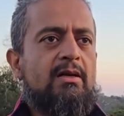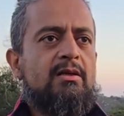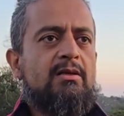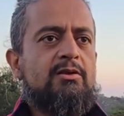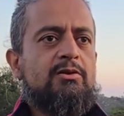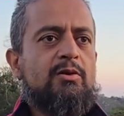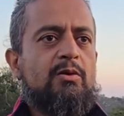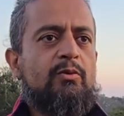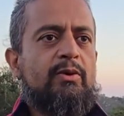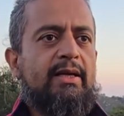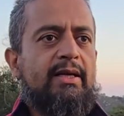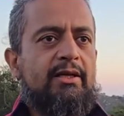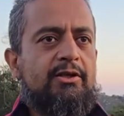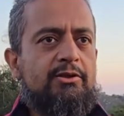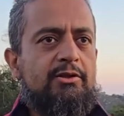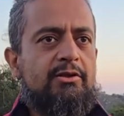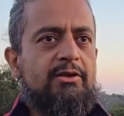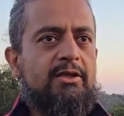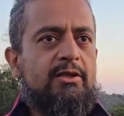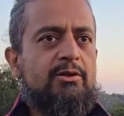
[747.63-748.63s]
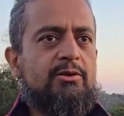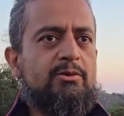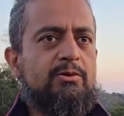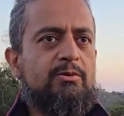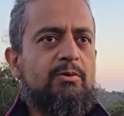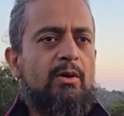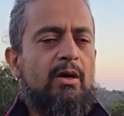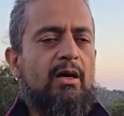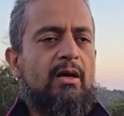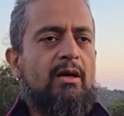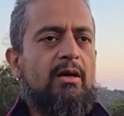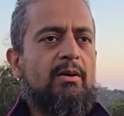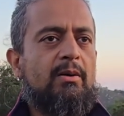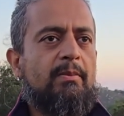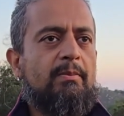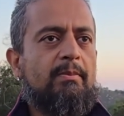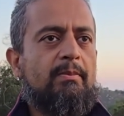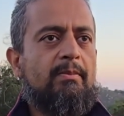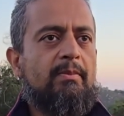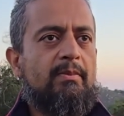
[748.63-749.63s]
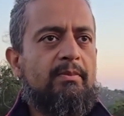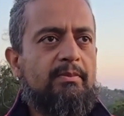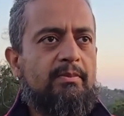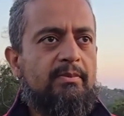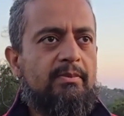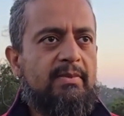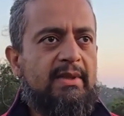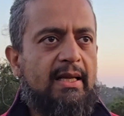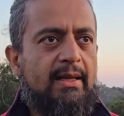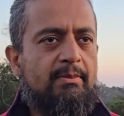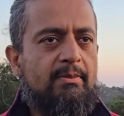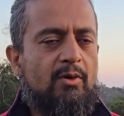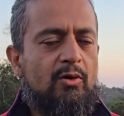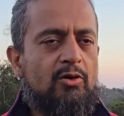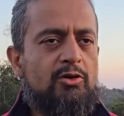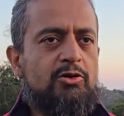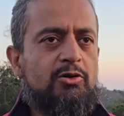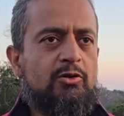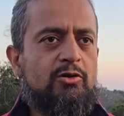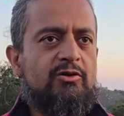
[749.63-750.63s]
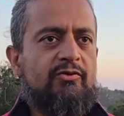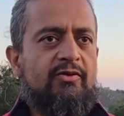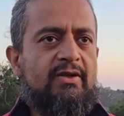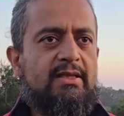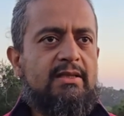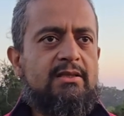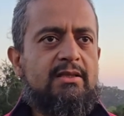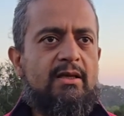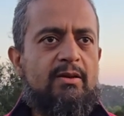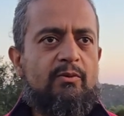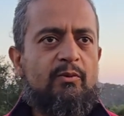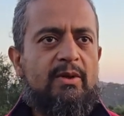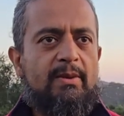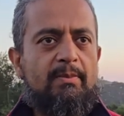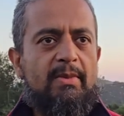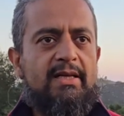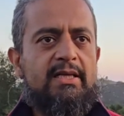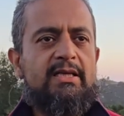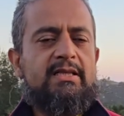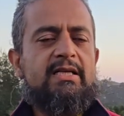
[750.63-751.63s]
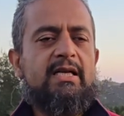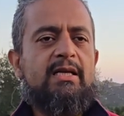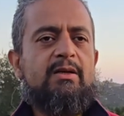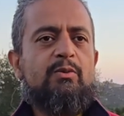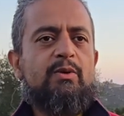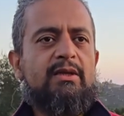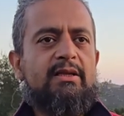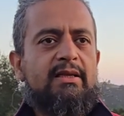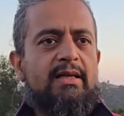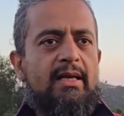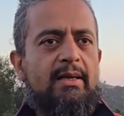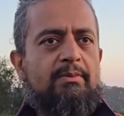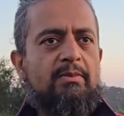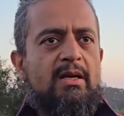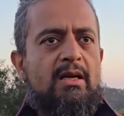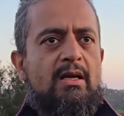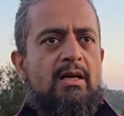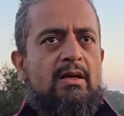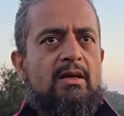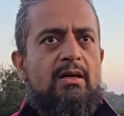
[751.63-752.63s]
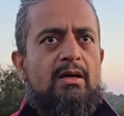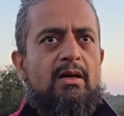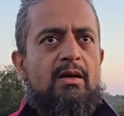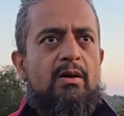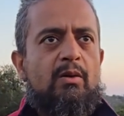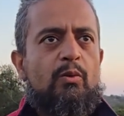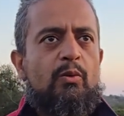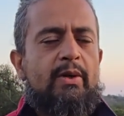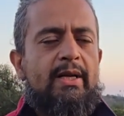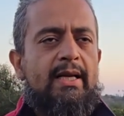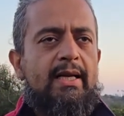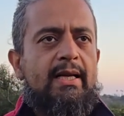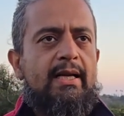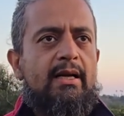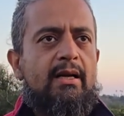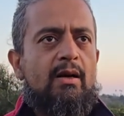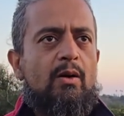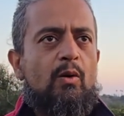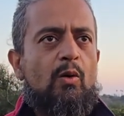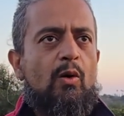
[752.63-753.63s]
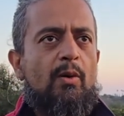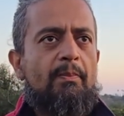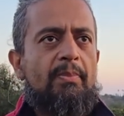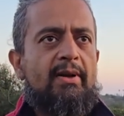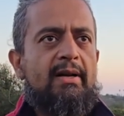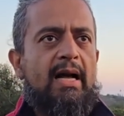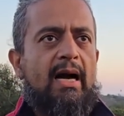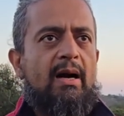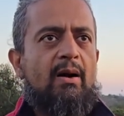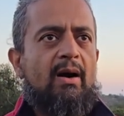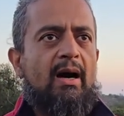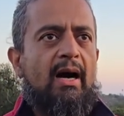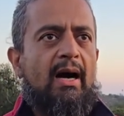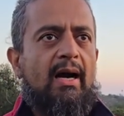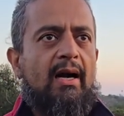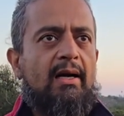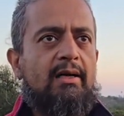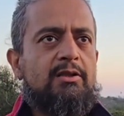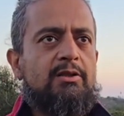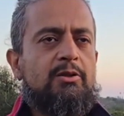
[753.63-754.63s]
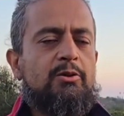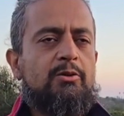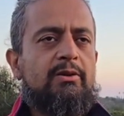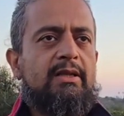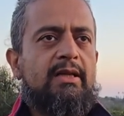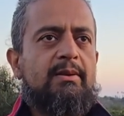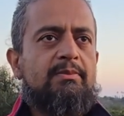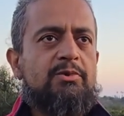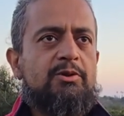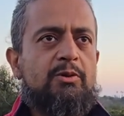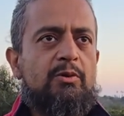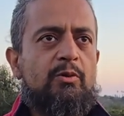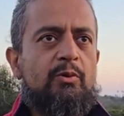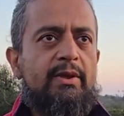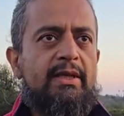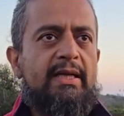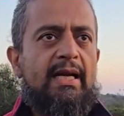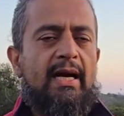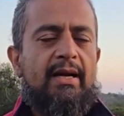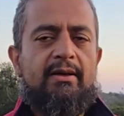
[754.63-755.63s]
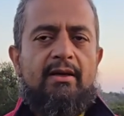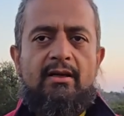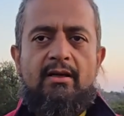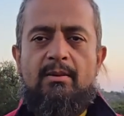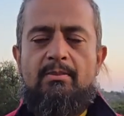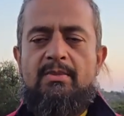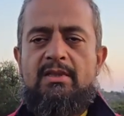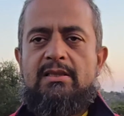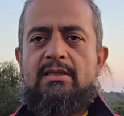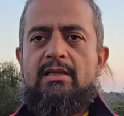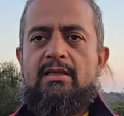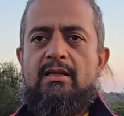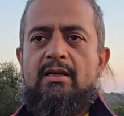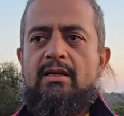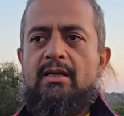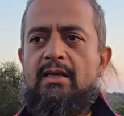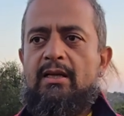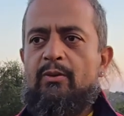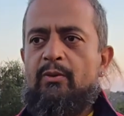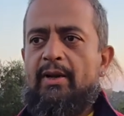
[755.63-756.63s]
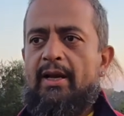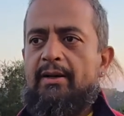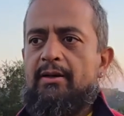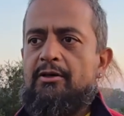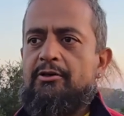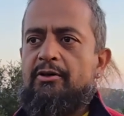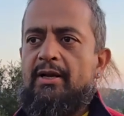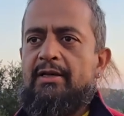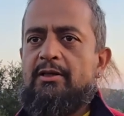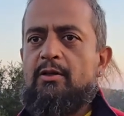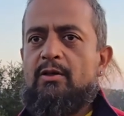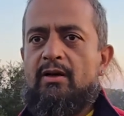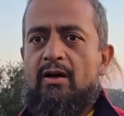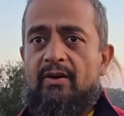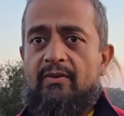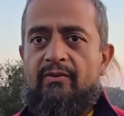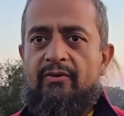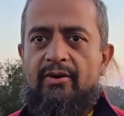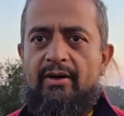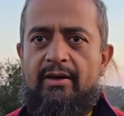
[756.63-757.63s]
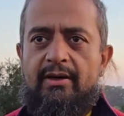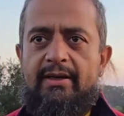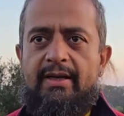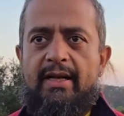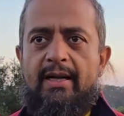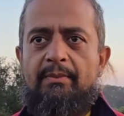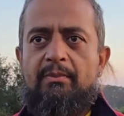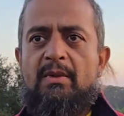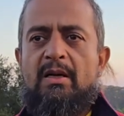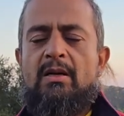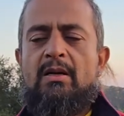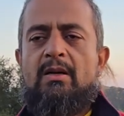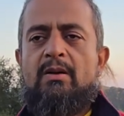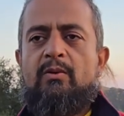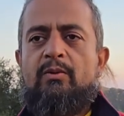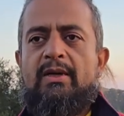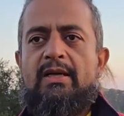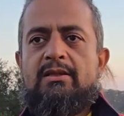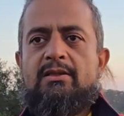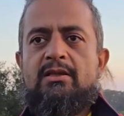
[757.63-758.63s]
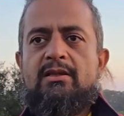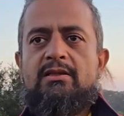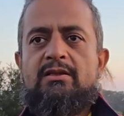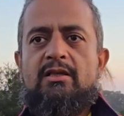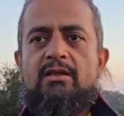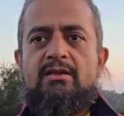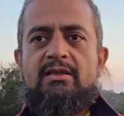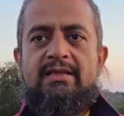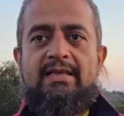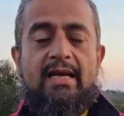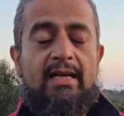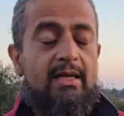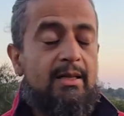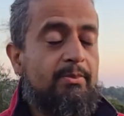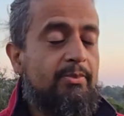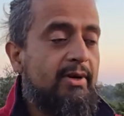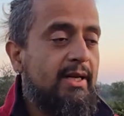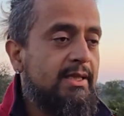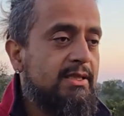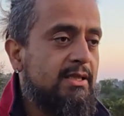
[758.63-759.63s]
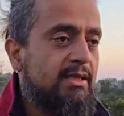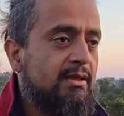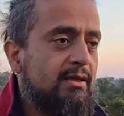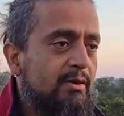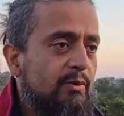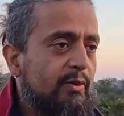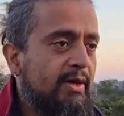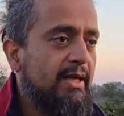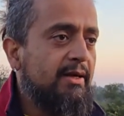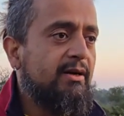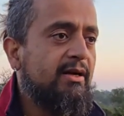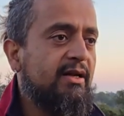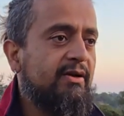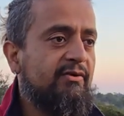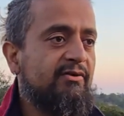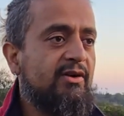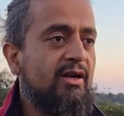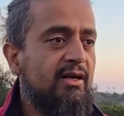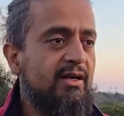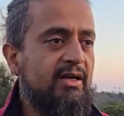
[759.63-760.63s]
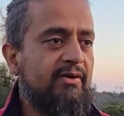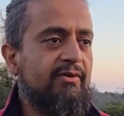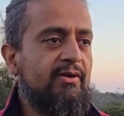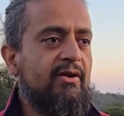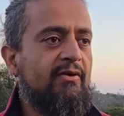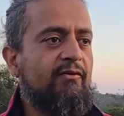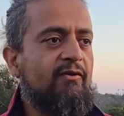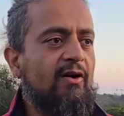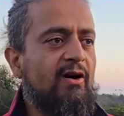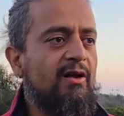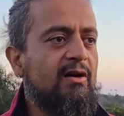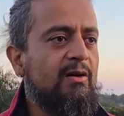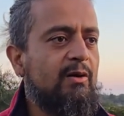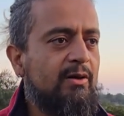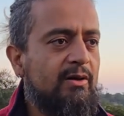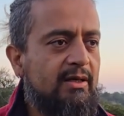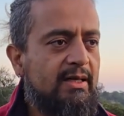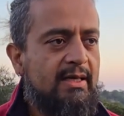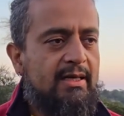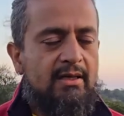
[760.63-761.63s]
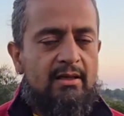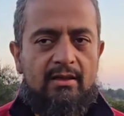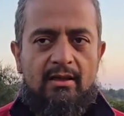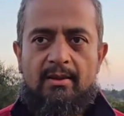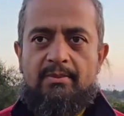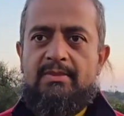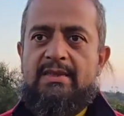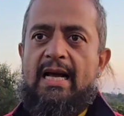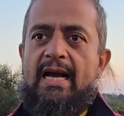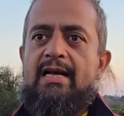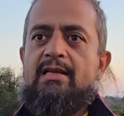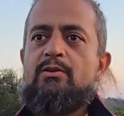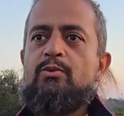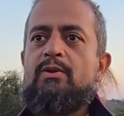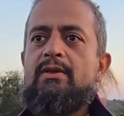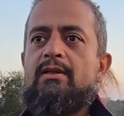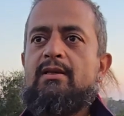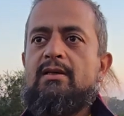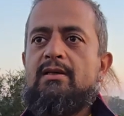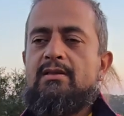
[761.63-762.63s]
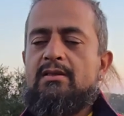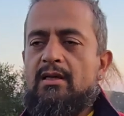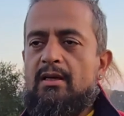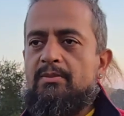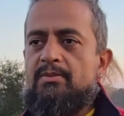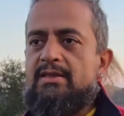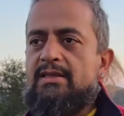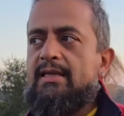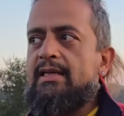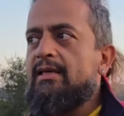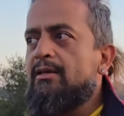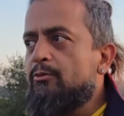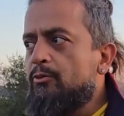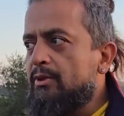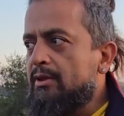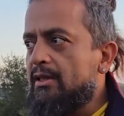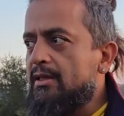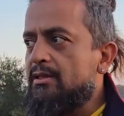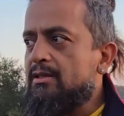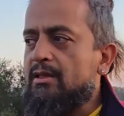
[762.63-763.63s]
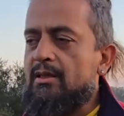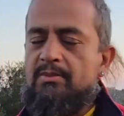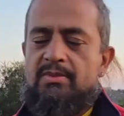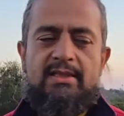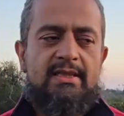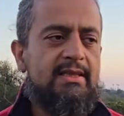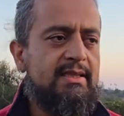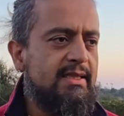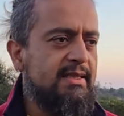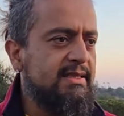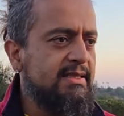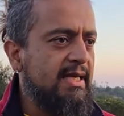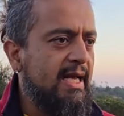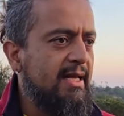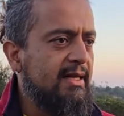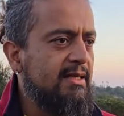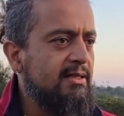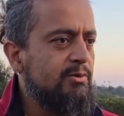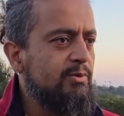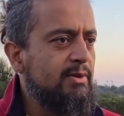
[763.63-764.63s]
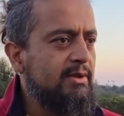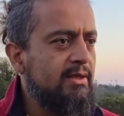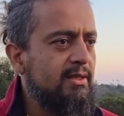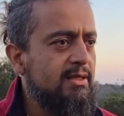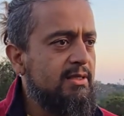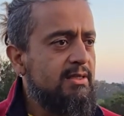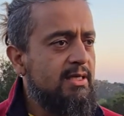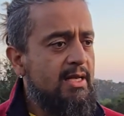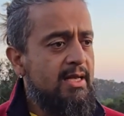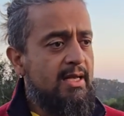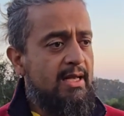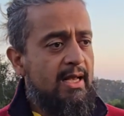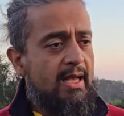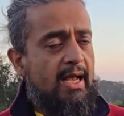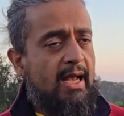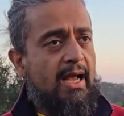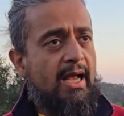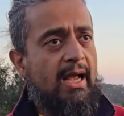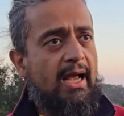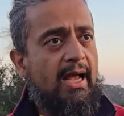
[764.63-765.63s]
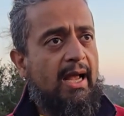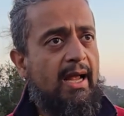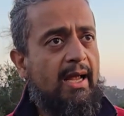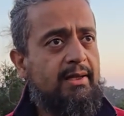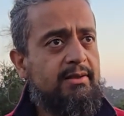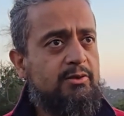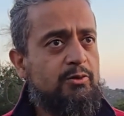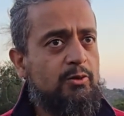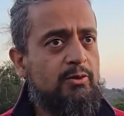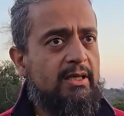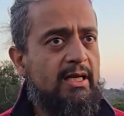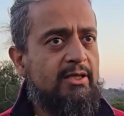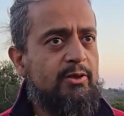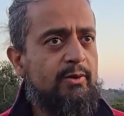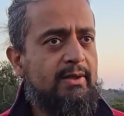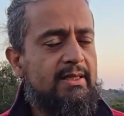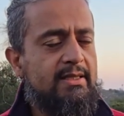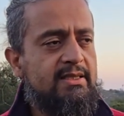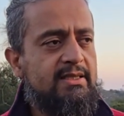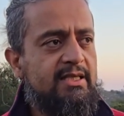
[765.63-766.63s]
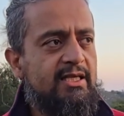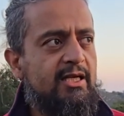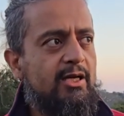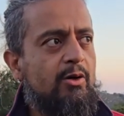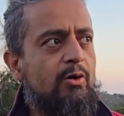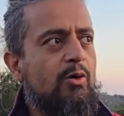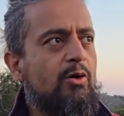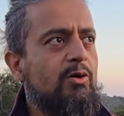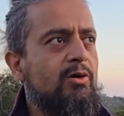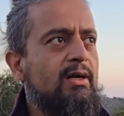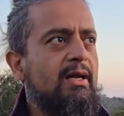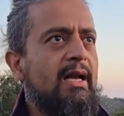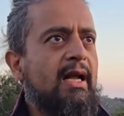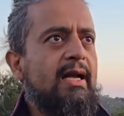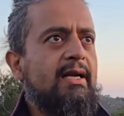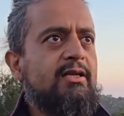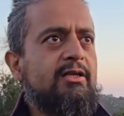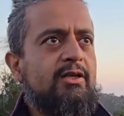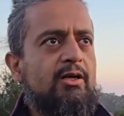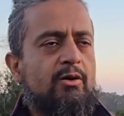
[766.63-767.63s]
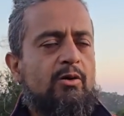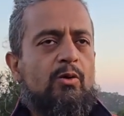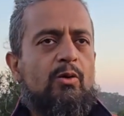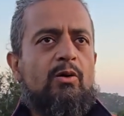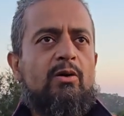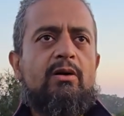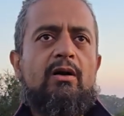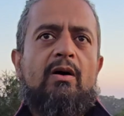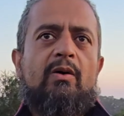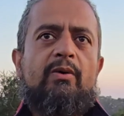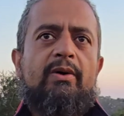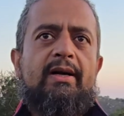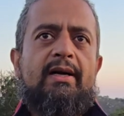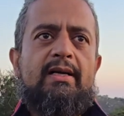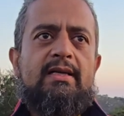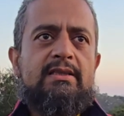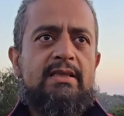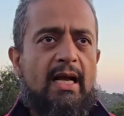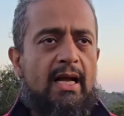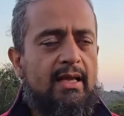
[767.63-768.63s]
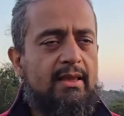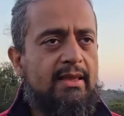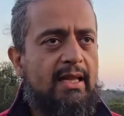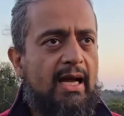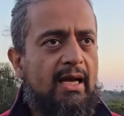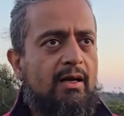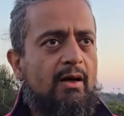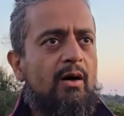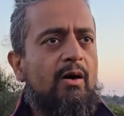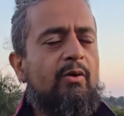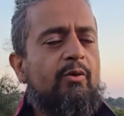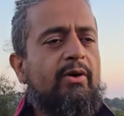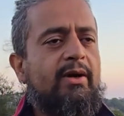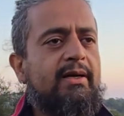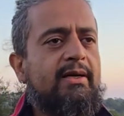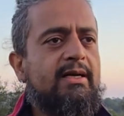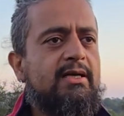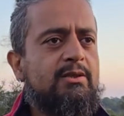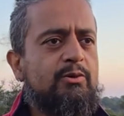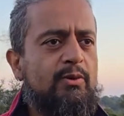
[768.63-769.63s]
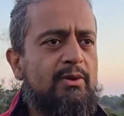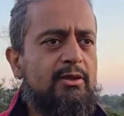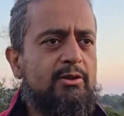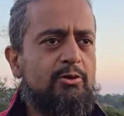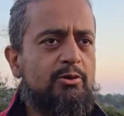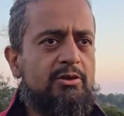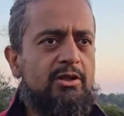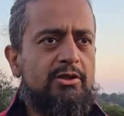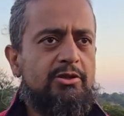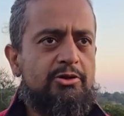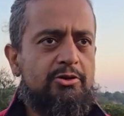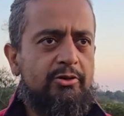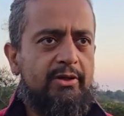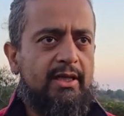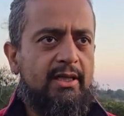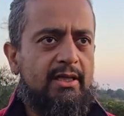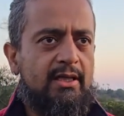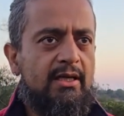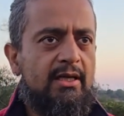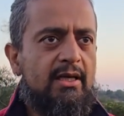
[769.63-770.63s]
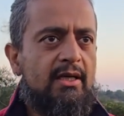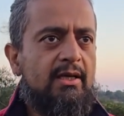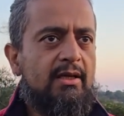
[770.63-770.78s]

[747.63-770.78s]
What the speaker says: So we introduce them Osho's vision, we meditate with them, we open our heart to them. So we are not a missionary, we are not trying to convert them, we are just a celebrator, we are not even a follower. Come dance with us, come sing with us, come sit in silence with us, and so that you can see your own light, your own awareness, and that awareness will do the trick.